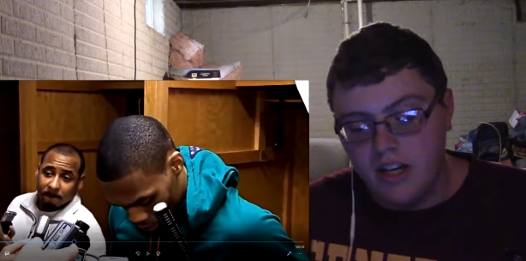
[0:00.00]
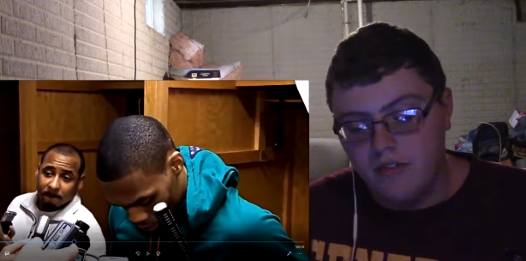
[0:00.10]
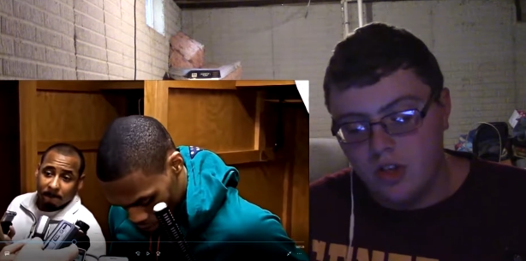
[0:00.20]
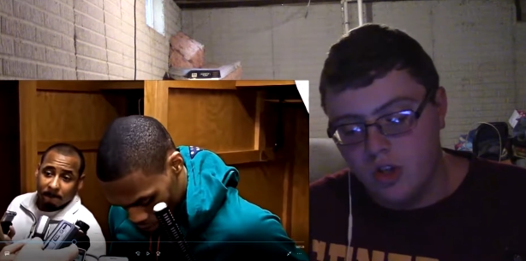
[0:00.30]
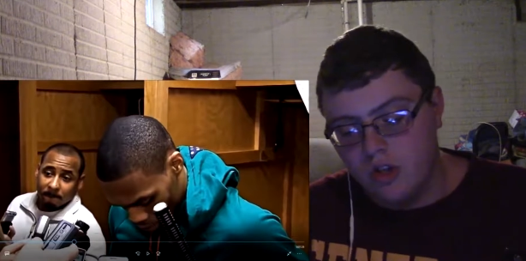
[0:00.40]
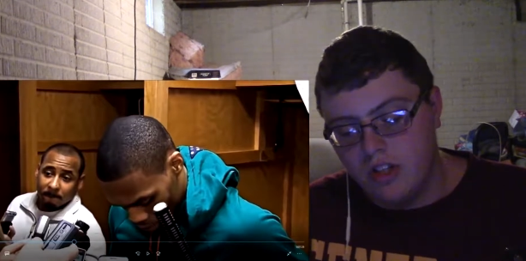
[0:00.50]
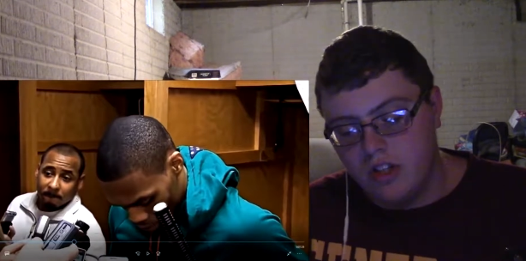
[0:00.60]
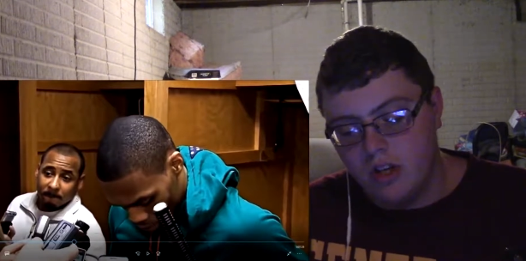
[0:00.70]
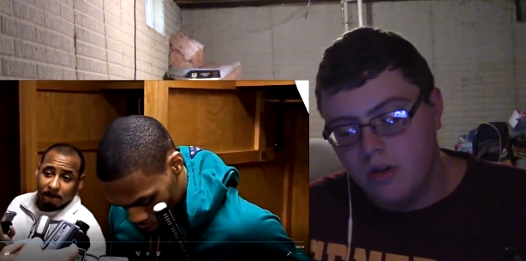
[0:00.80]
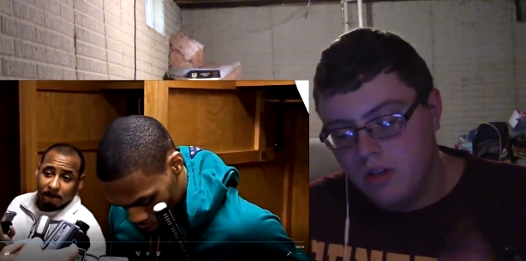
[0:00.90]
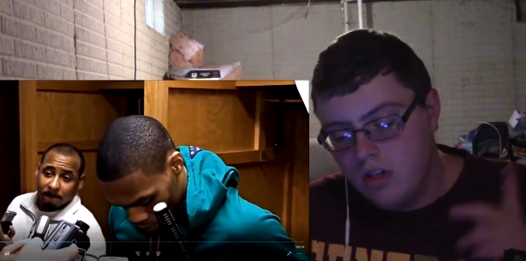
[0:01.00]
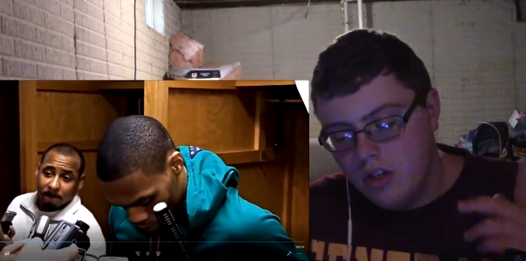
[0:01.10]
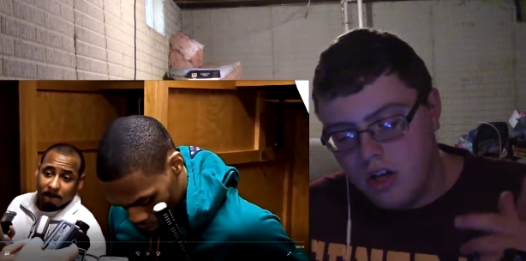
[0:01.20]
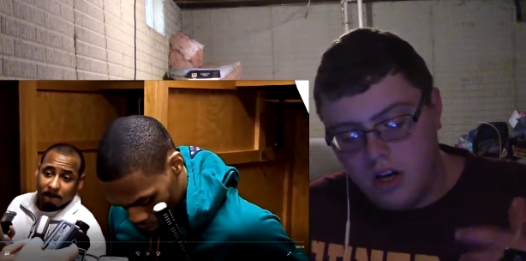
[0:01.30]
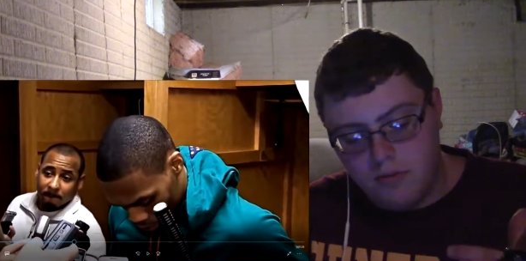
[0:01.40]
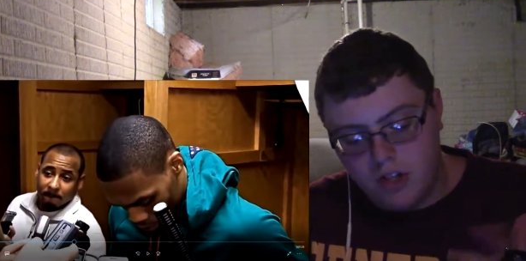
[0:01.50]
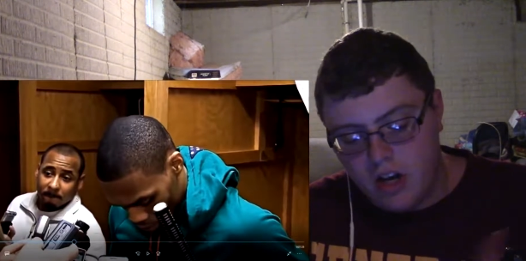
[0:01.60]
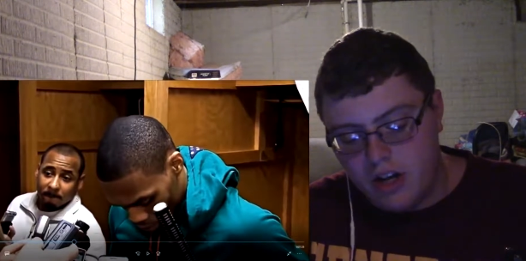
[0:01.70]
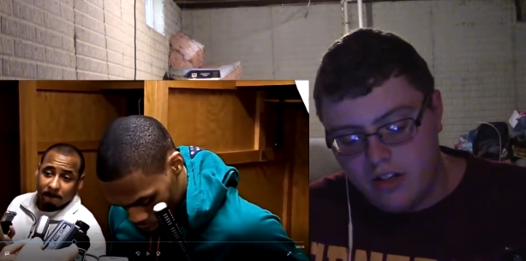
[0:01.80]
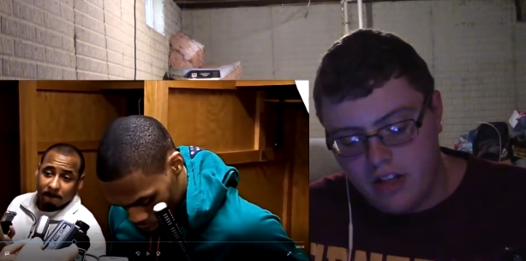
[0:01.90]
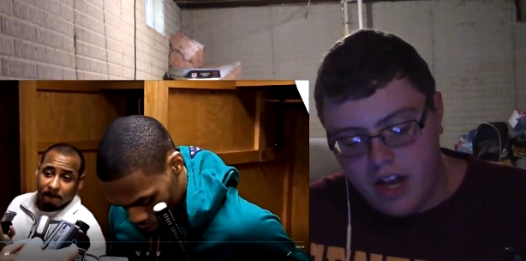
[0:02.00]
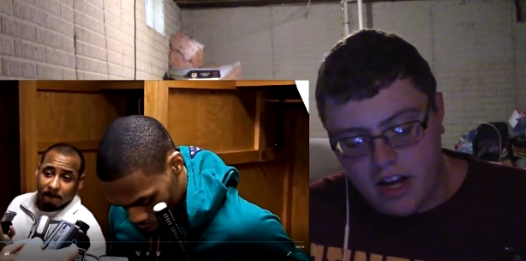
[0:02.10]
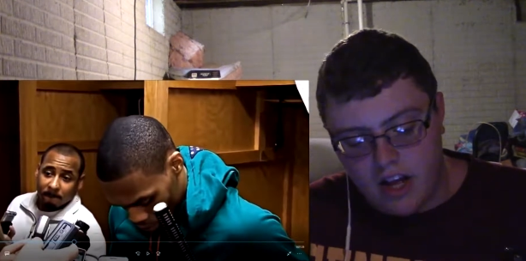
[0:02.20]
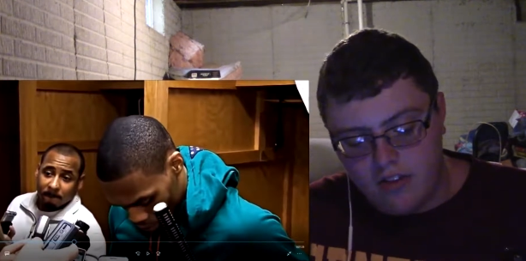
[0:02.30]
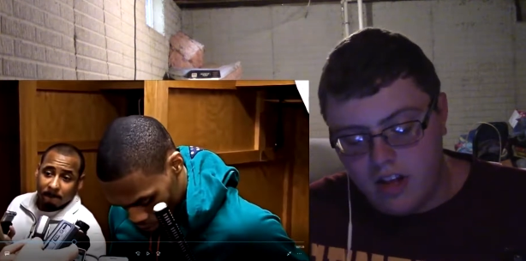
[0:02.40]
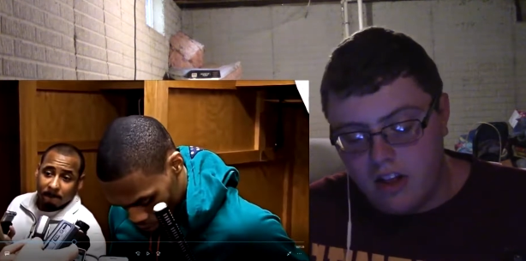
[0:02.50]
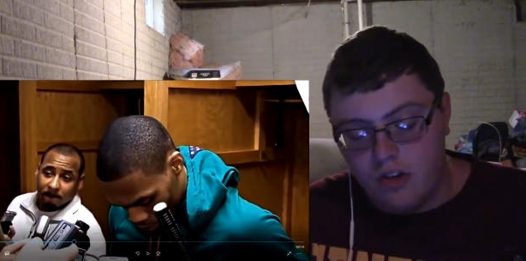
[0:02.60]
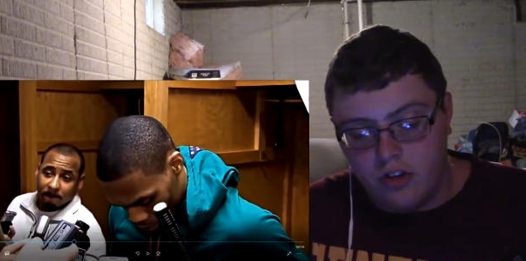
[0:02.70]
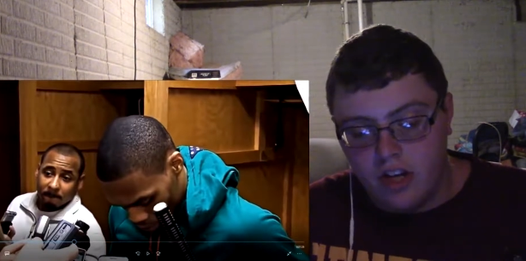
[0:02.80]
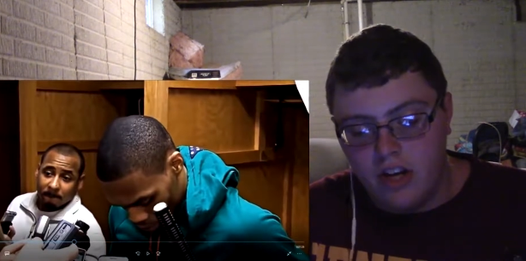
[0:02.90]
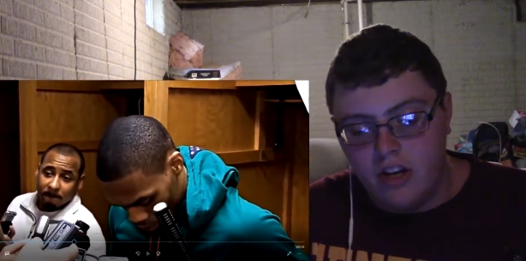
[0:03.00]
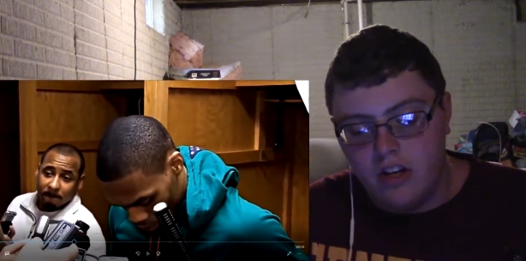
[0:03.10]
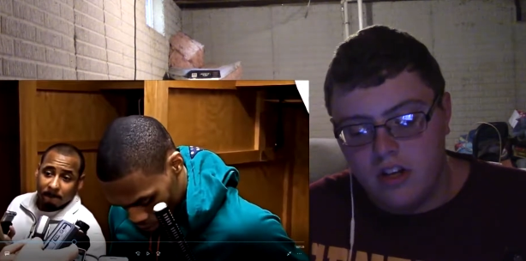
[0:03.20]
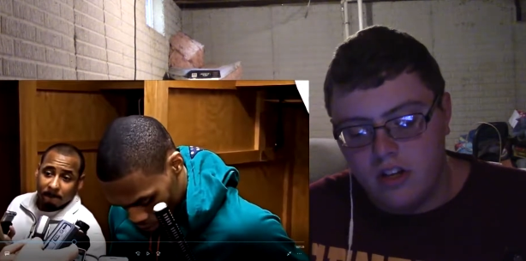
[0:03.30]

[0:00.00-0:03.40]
Speaker 1: have surgery. So shout out to that little kid.